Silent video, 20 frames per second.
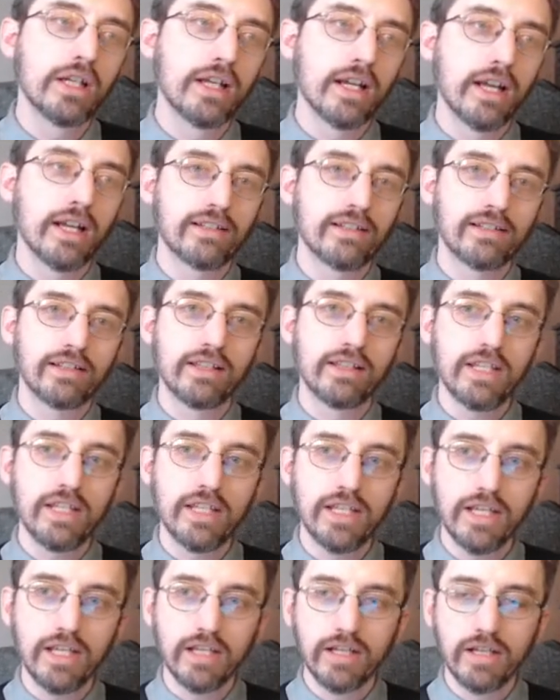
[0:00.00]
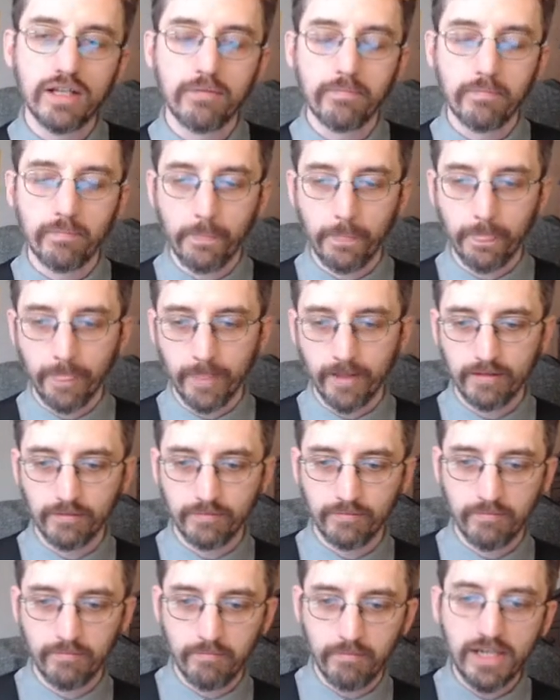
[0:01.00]
It's the
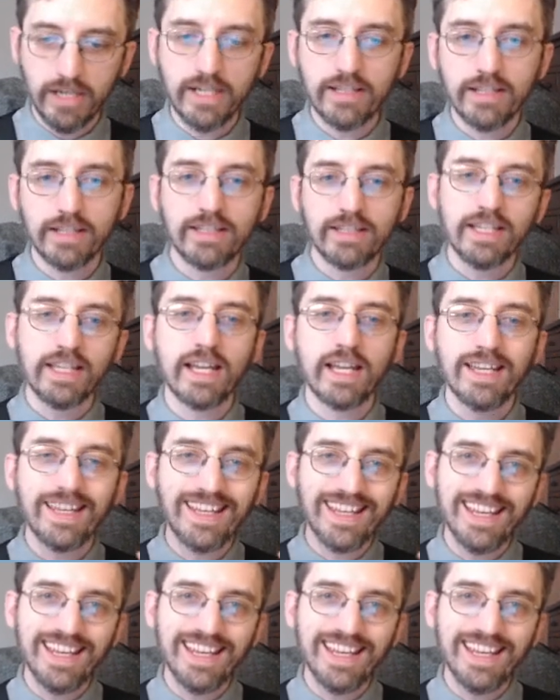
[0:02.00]
money that they get